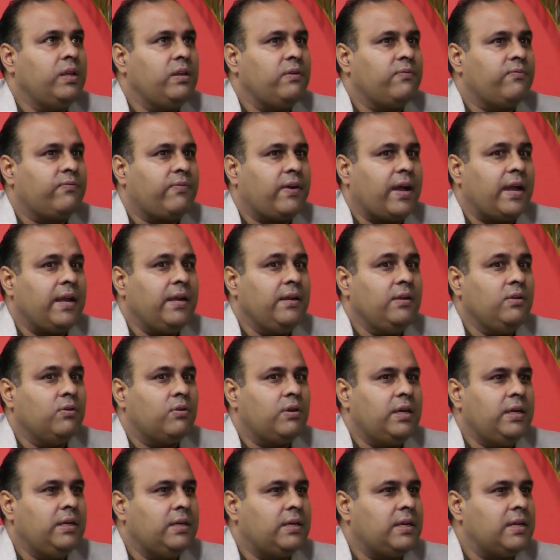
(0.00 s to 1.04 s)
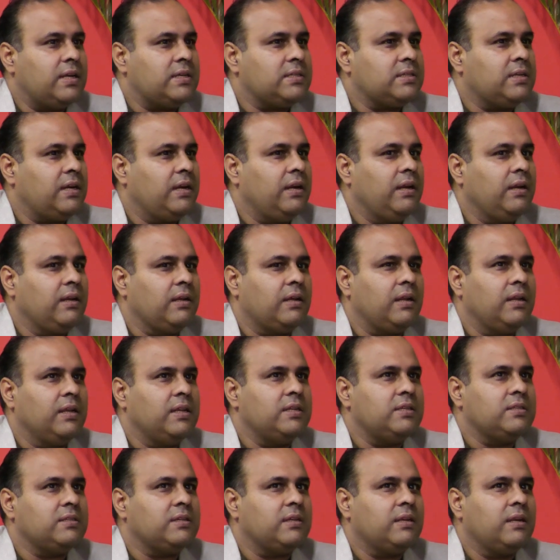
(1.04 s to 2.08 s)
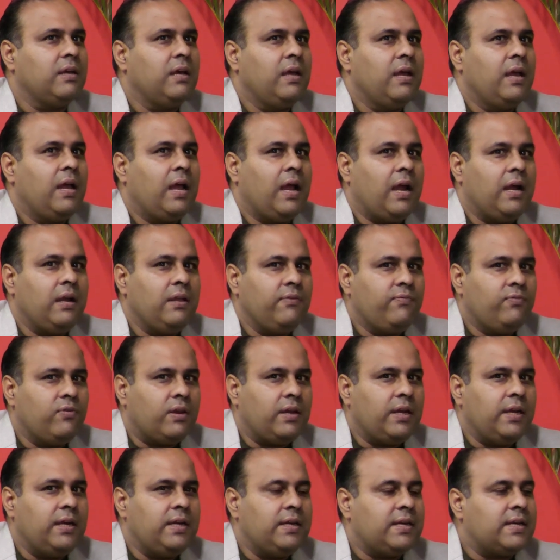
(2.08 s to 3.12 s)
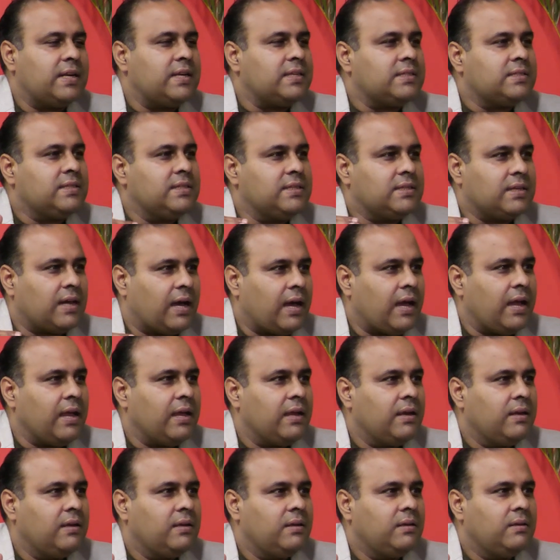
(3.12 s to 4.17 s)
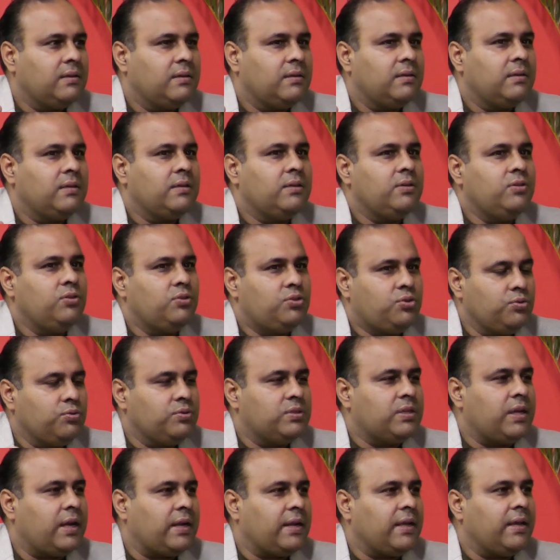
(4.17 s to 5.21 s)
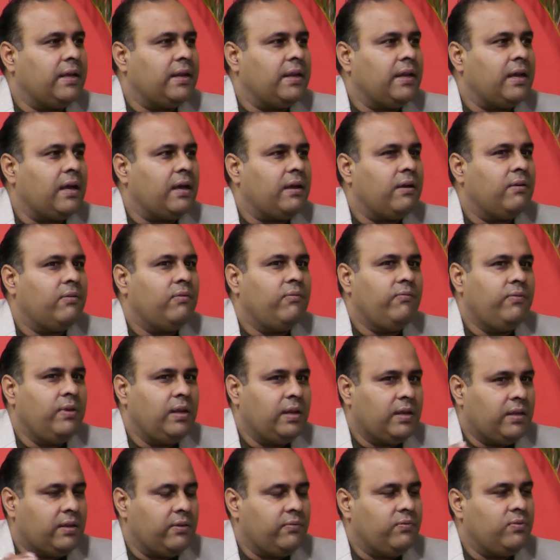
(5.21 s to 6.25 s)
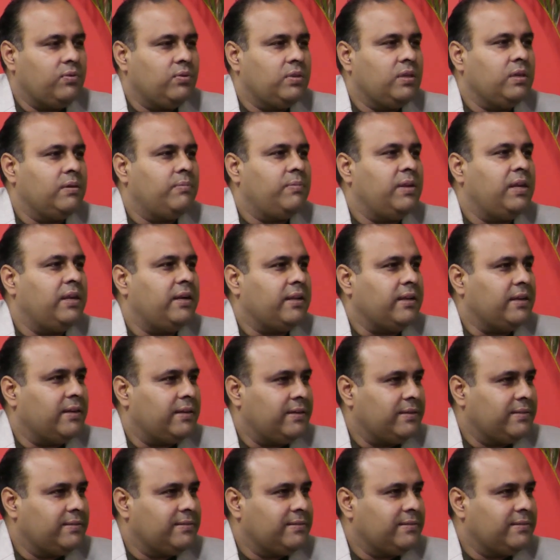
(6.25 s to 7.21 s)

will find your interest and inclination, and if your interest is high, you choose that area, will give you the ability.